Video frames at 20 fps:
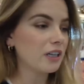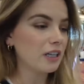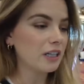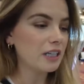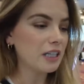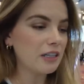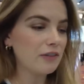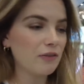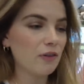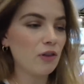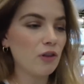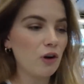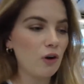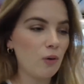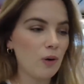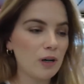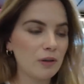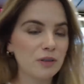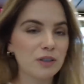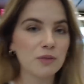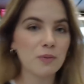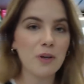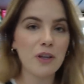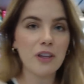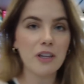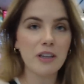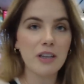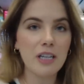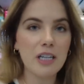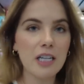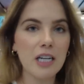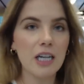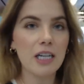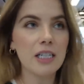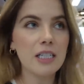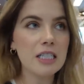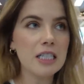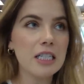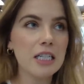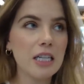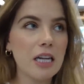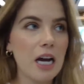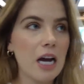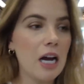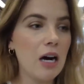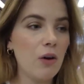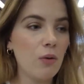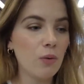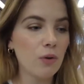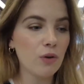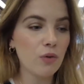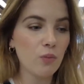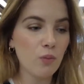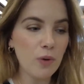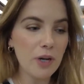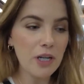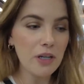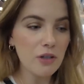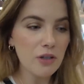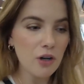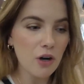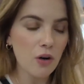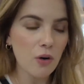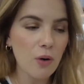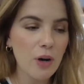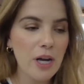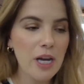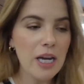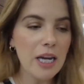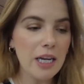Like, even though I was within the 19 hour window,